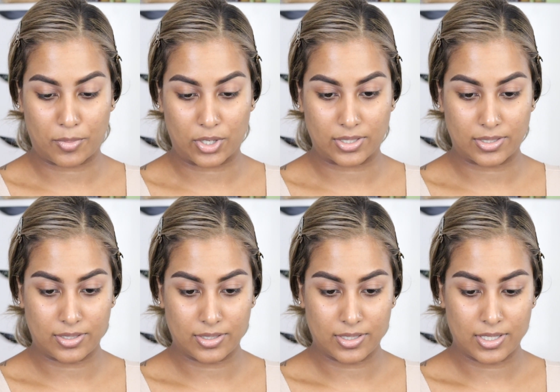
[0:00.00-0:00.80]

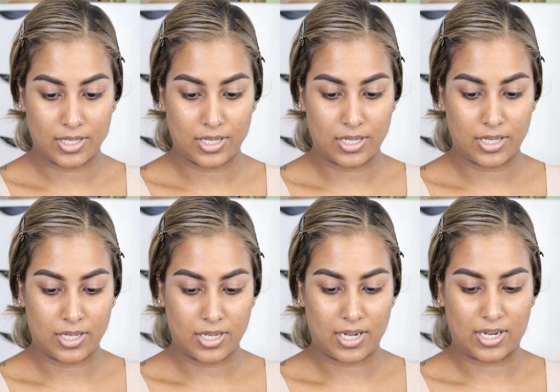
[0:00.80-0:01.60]
Model.
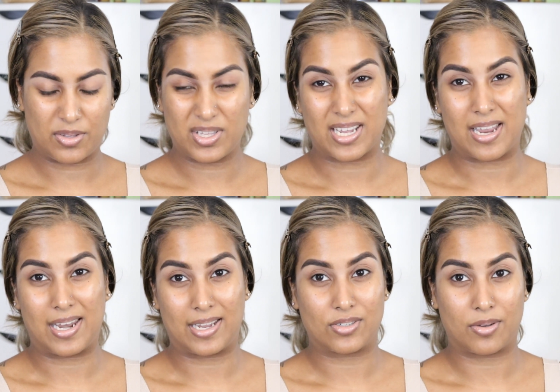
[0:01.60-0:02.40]
I don't think I
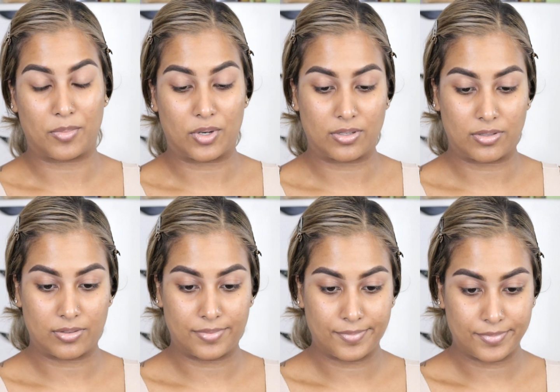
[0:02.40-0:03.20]
like Top Model.